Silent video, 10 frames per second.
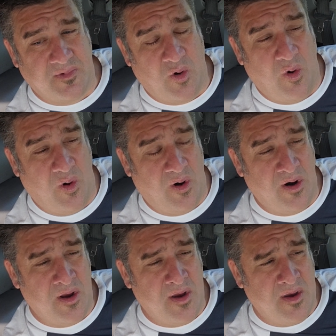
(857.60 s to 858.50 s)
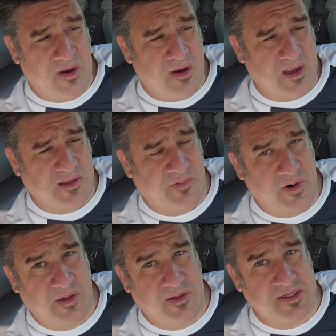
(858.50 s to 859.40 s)
Or, at the
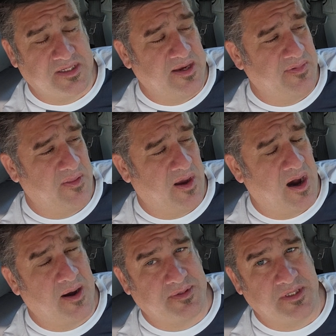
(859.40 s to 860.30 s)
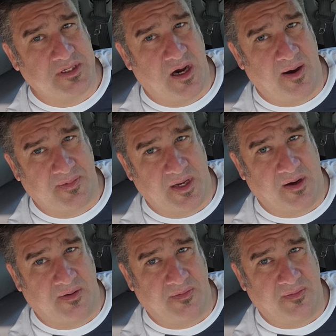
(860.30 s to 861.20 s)
very least, give them the option to opt
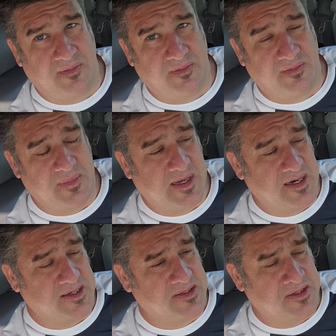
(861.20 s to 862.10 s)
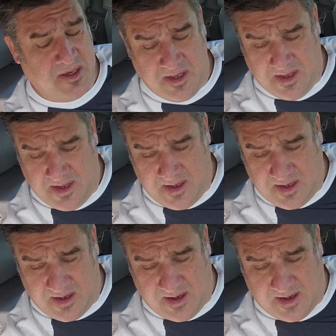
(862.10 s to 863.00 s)
out. Because
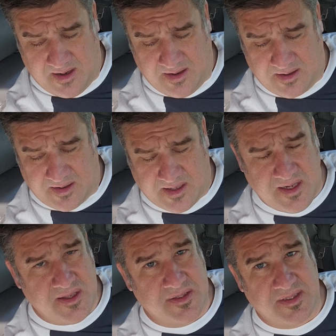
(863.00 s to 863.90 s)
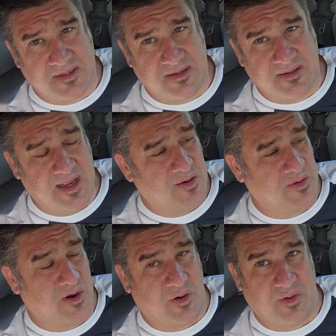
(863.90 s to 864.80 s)
kids, they
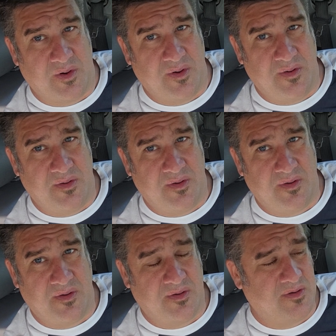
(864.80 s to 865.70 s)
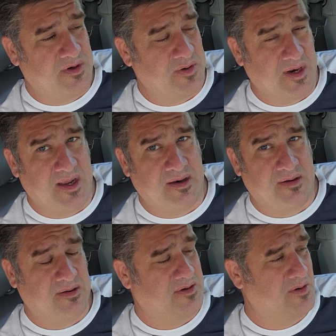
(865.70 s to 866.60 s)
don't know, dude. Do that.
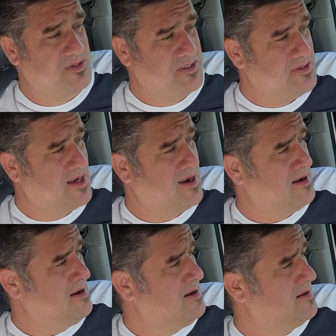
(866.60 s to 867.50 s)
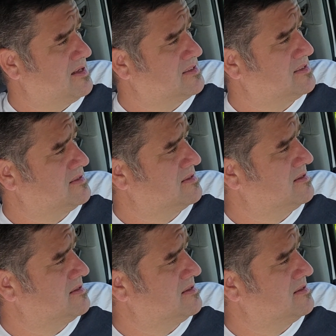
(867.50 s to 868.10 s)
Don't do that. It's,